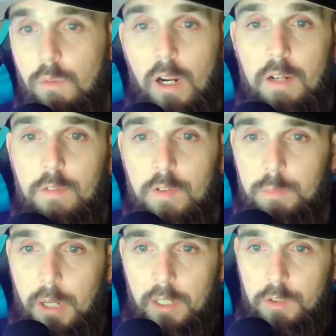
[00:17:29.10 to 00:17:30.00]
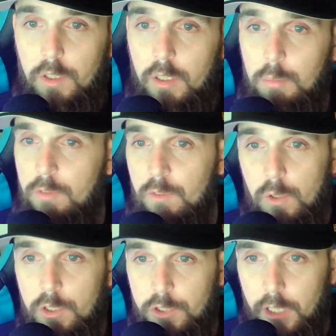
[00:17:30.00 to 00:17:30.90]
Ryan Fitzpatrick
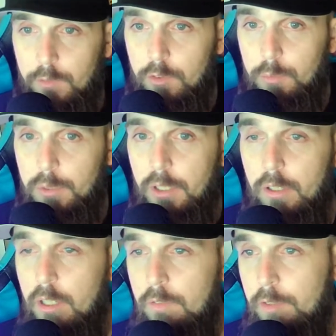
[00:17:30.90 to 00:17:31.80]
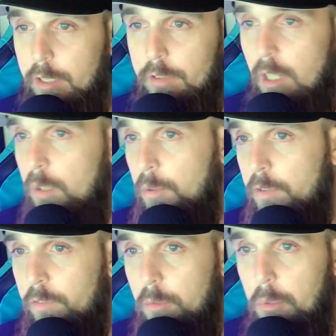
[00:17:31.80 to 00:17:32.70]
before he shaves his beard and forgets how to
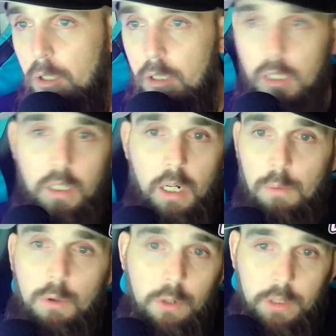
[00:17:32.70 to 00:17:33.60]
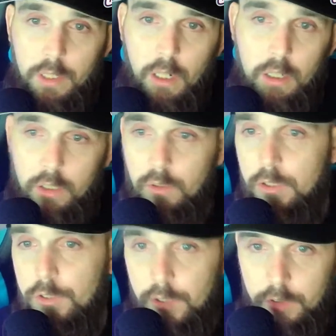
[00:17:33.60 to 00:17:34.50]
play football. I wrote it in the article,
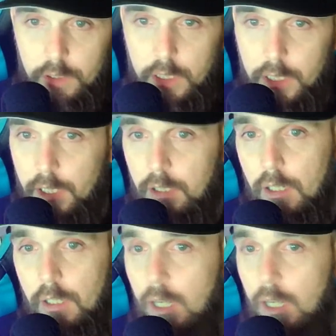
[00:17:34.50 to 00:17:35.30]
as you can see there.